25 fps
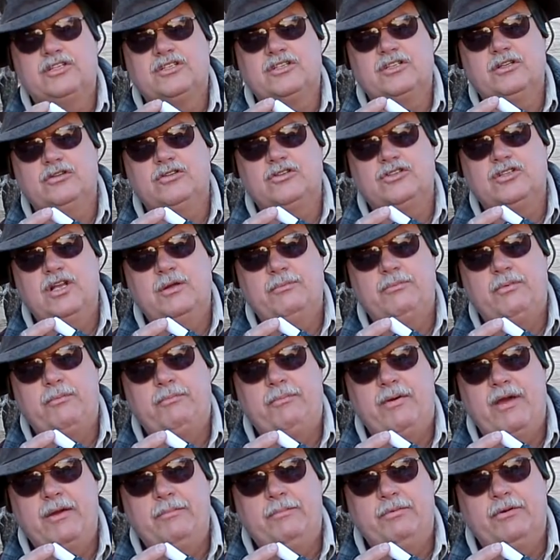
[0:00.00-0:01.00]
this little slip
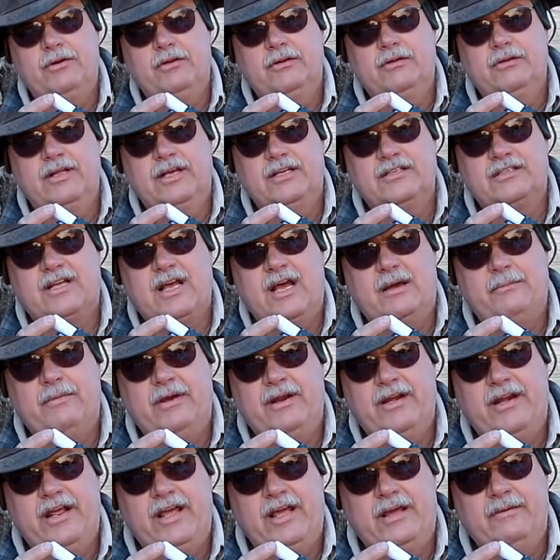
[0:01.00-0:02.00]
of paper, that's got
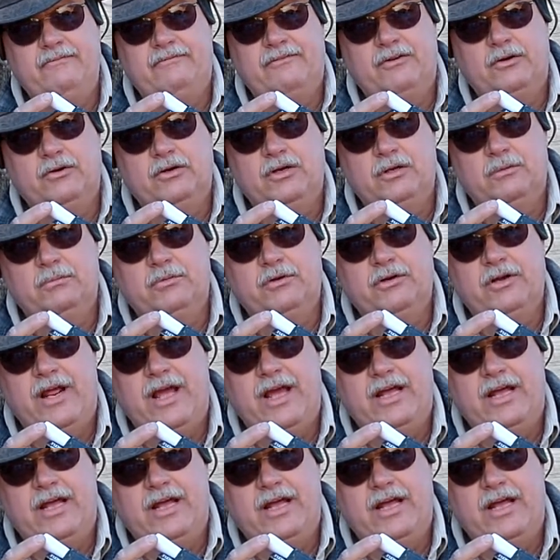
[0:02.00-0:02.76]
my name, phone number, and